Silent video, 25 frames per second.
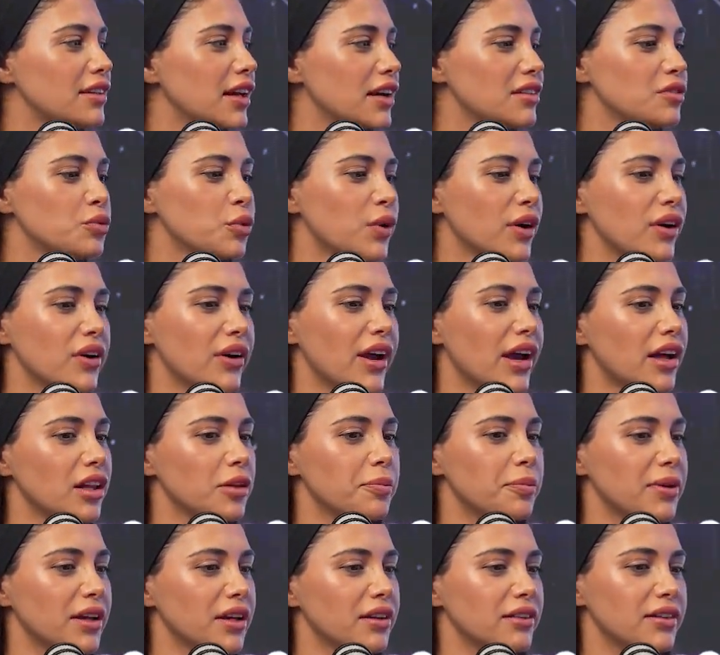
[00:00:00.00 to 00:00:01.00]
that we're
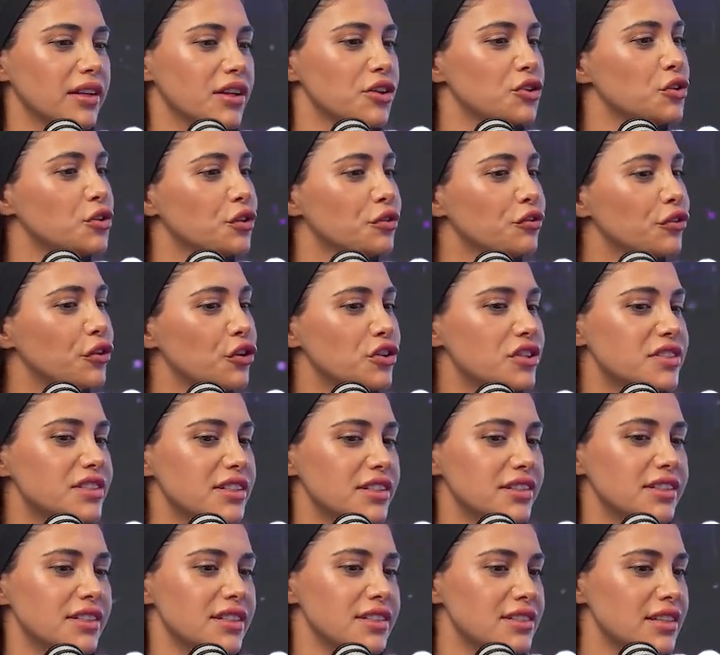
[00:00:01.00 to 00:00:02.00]
helping the
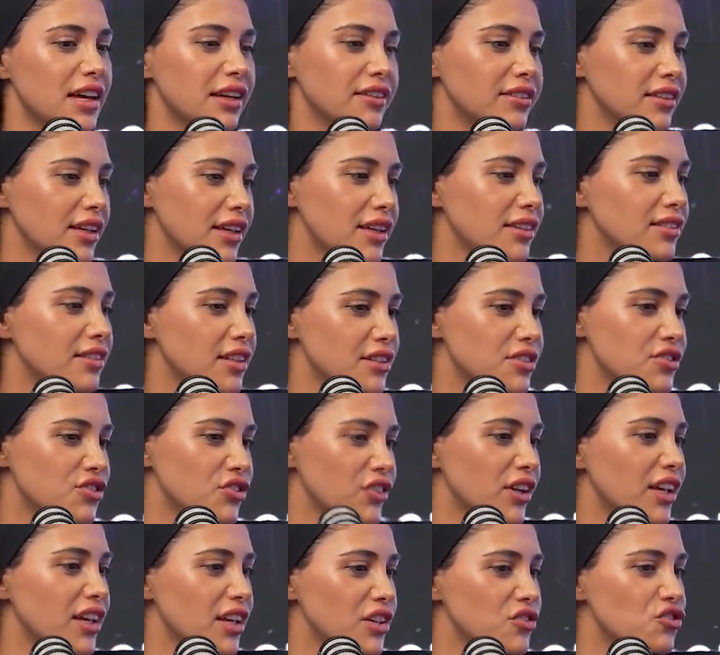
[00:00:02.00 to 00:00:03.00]
universities and the
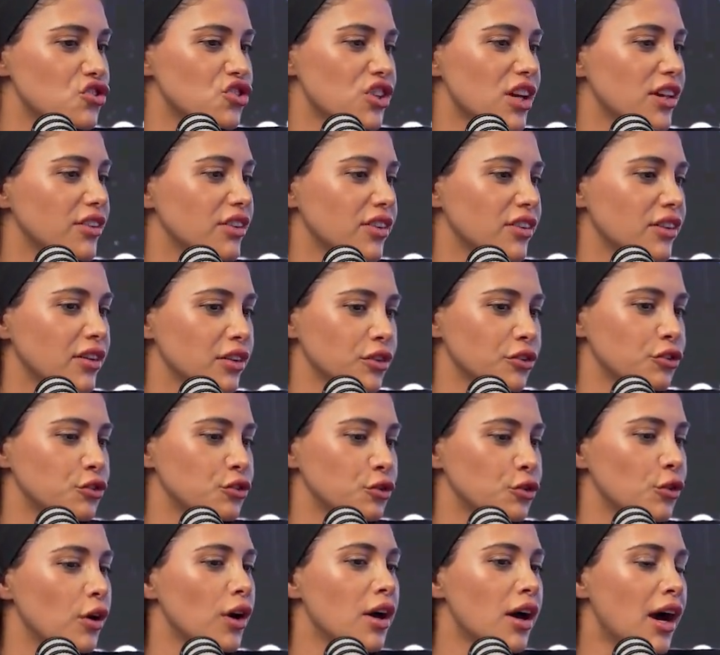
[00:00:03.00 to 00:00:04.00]
industry in general
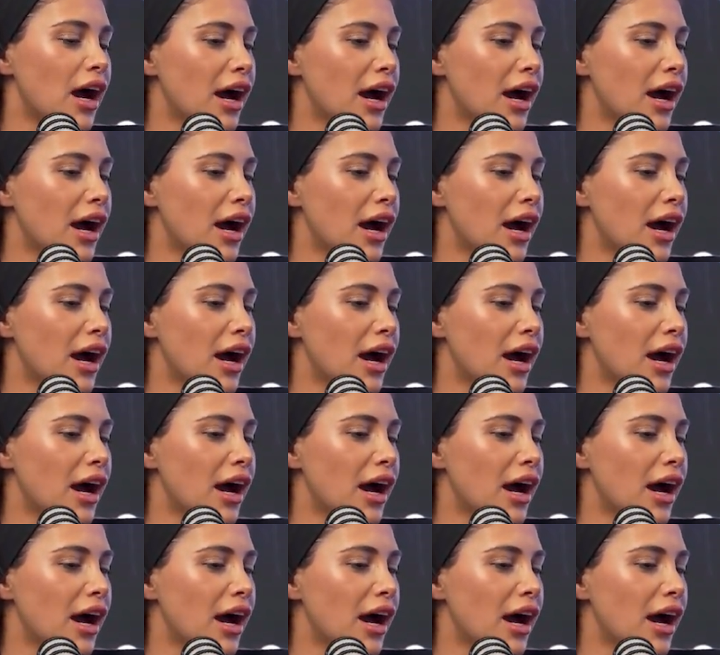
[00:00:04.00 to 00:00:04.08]
to,